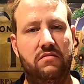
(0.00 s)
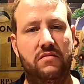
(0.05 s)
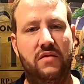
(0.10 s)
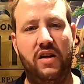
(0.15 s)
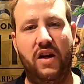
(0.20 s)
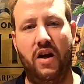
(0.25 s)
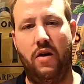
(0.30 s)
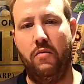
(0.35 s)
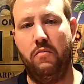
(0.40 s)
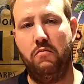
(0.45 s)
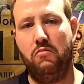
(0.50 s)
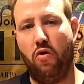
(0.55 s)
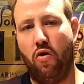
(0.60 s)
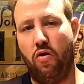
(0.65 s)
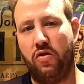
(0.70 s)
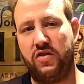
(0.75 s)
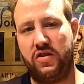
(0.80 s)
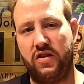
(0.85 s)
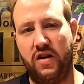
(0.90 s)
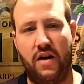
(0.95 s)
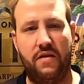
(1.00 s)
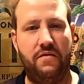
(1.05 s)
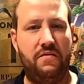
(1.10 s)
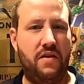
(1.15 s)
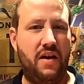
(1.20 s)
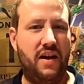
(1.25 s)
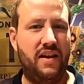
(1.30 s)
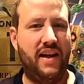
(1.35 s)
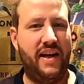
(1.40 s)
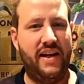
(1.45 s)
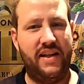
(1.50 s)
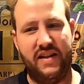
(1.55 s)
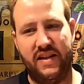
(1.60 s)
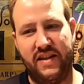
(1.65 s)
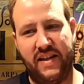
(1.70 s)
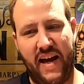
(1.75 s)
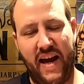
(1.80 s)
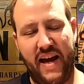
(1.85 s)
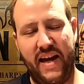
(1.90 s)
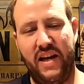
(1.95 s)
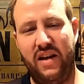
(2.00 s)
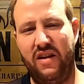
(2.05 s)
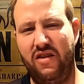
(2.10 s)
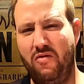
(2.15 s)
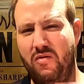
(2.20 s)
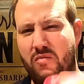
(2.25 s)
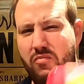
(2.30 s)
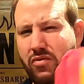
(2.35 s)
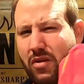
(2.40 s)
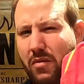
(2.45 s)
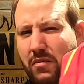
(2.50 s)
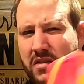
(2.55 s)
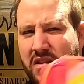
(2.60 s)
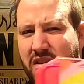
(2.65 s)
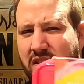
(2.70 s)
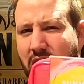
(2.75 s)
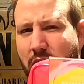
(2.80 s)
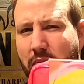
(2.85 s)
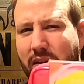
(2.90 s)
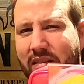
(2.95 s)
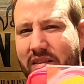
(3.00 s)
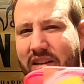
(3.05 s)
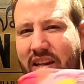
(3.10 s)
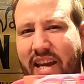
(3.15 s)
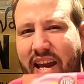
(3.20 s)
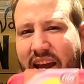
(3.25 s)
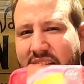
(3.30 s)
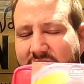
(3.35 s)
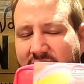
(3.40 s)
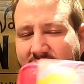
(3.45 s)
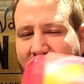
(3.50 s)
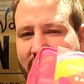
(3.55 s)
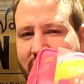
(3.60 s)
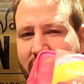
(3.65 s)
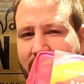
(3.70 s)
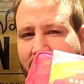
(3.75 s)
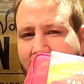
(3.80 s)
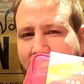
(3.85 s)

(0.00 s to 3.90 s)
you know, more stuff at a later date, you would probably still be able to get it.